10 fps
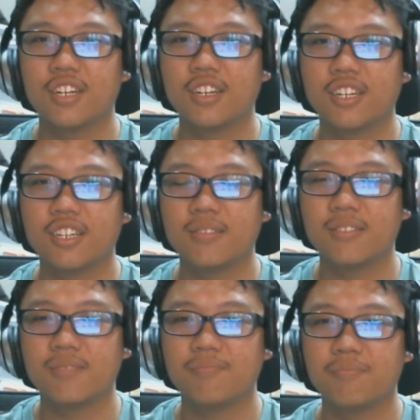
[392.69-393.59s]
gonna get
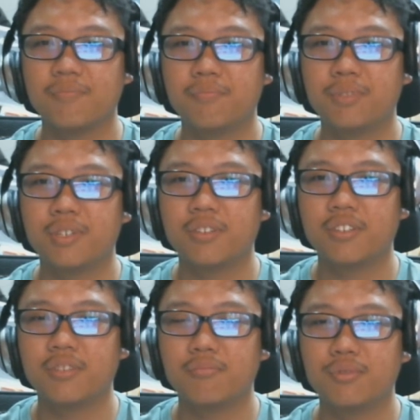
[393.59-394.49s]

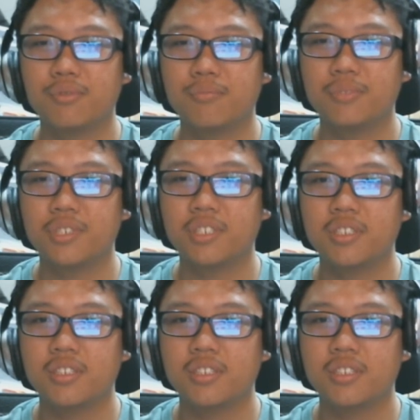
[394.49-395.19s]
bigger boobs.